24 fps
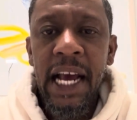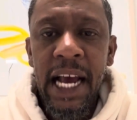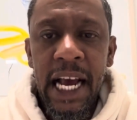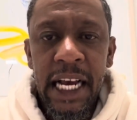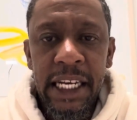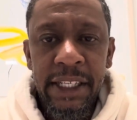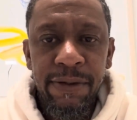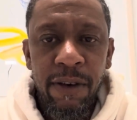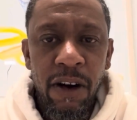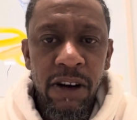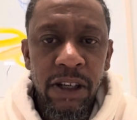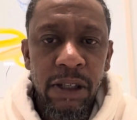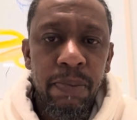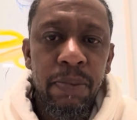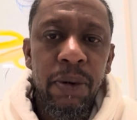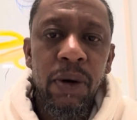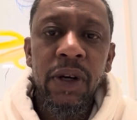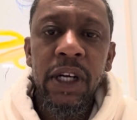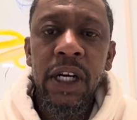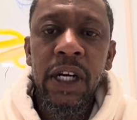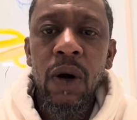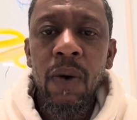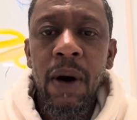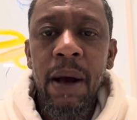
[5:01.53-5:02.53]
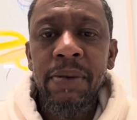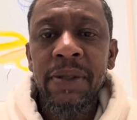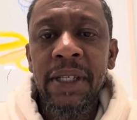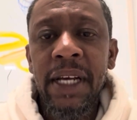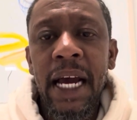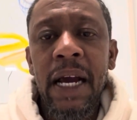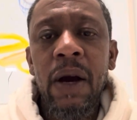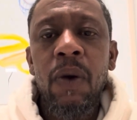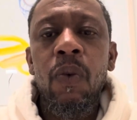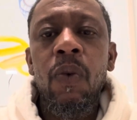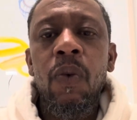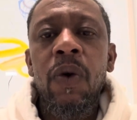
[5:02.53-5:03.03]
as far as building a
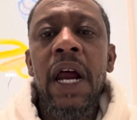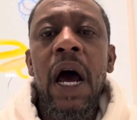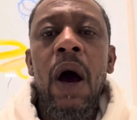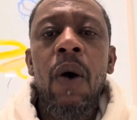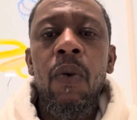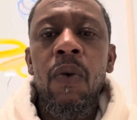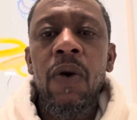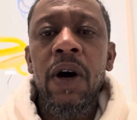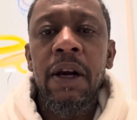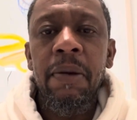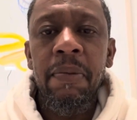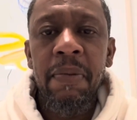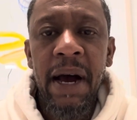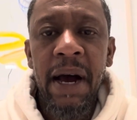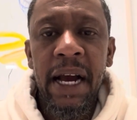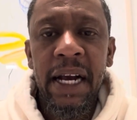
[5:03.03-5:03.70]
website and what I want my